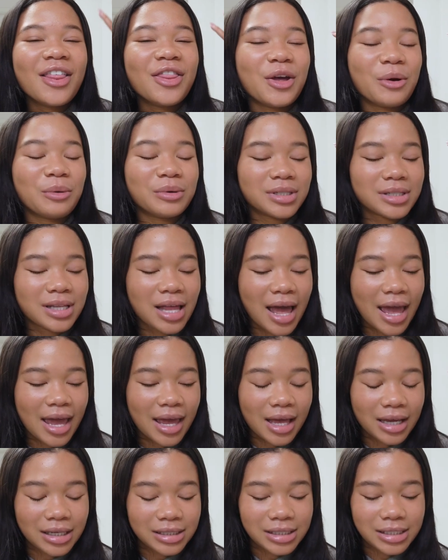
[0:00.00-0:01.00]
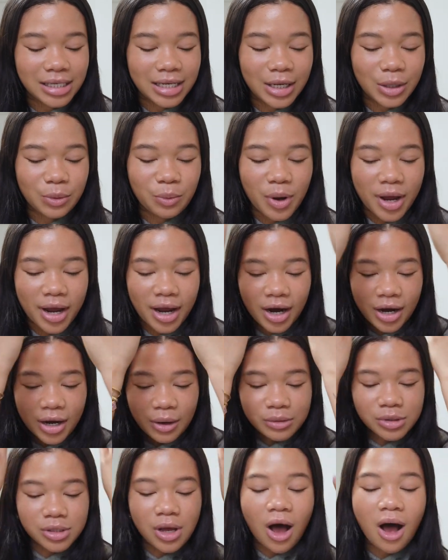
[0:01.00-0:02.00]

There was like a scene where it was